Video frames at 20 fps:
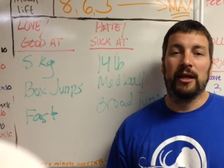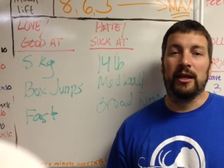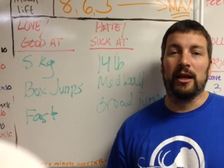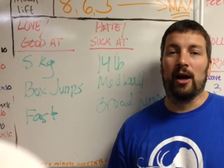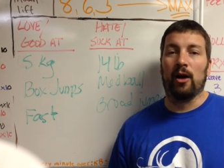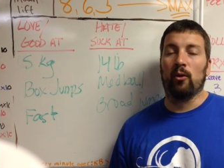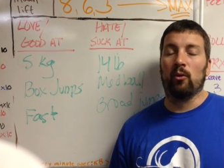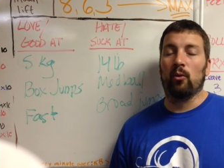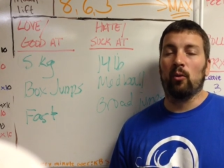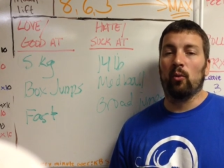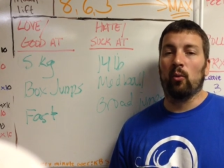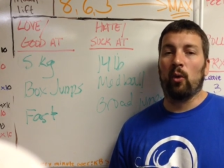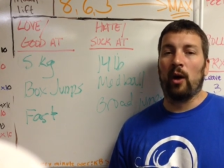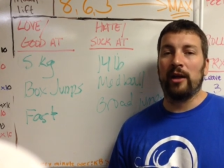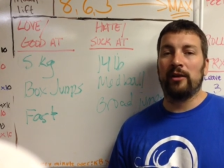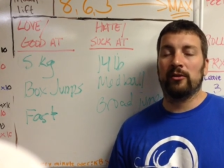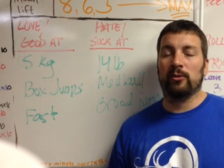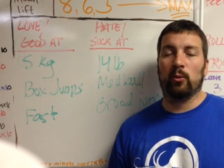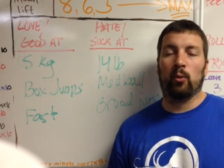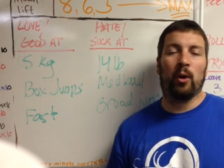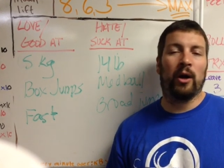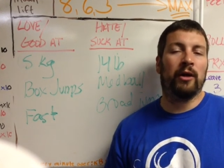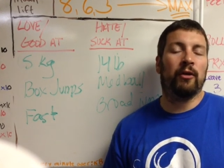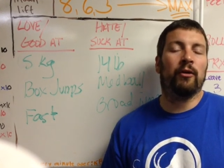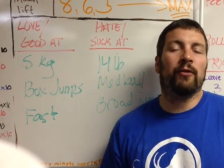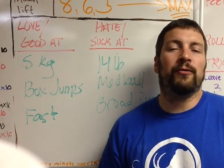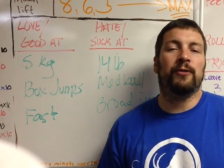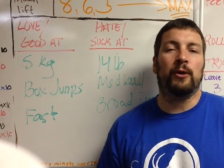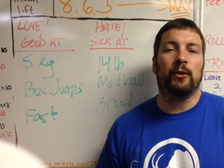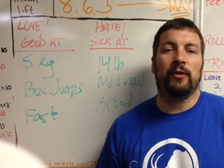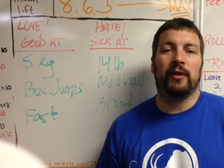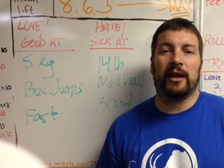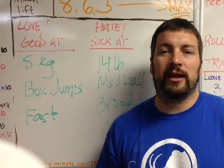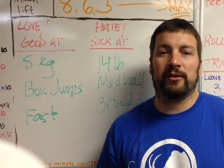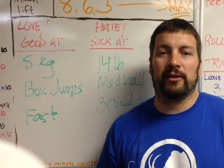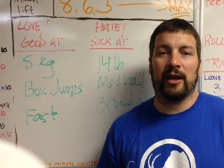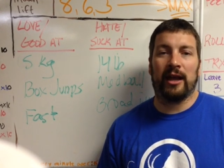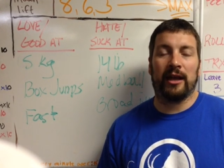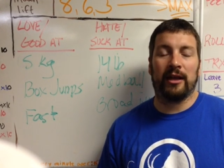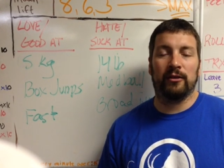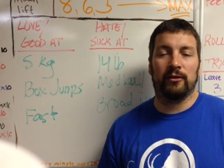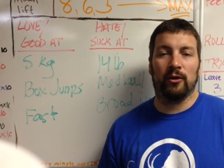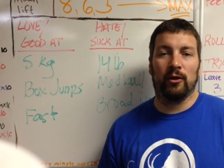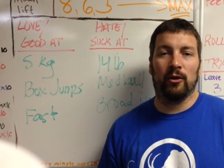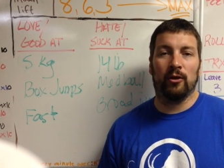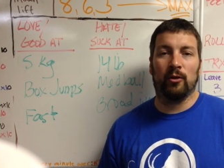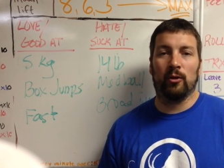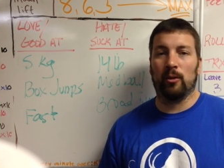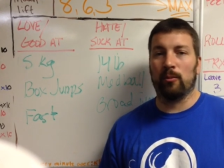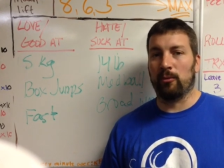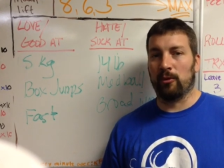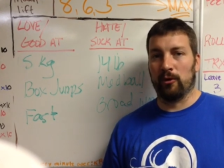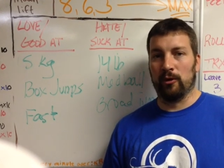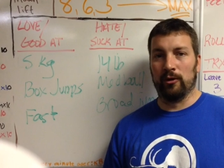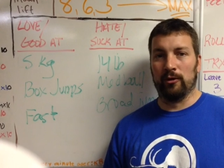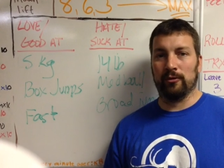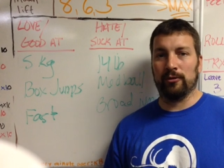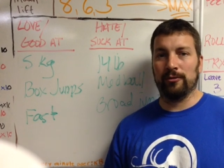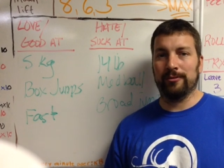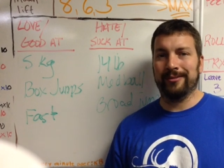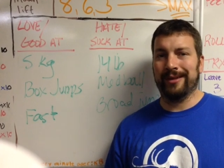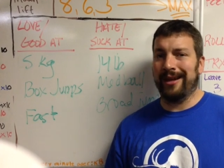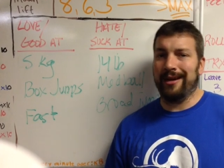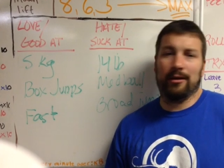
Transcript: you know, what's, what are a few things I can do to improve?